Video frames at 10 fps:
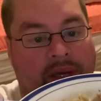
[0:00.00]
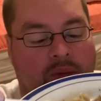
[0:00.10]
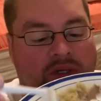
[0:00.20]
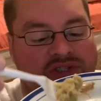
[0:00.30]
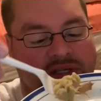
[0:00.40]

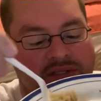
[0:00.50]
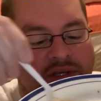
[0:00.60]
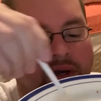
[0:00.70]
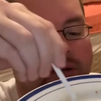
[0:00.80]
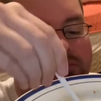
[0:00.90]
which is, you
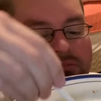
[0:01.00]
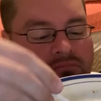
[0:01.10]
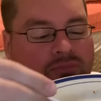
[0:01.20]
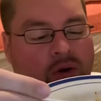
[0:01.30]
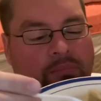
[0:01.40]
know,
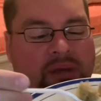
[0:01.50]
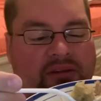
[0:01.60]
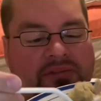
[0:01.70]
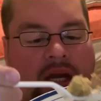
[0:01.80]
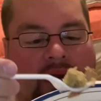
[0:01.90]
more
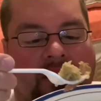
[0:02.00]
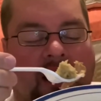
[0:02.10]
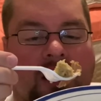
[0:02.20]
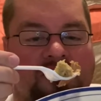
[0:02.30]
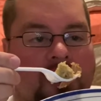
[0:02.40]
beef than anything
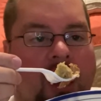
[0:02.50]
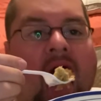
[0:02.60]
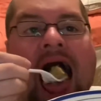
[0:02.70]
else. But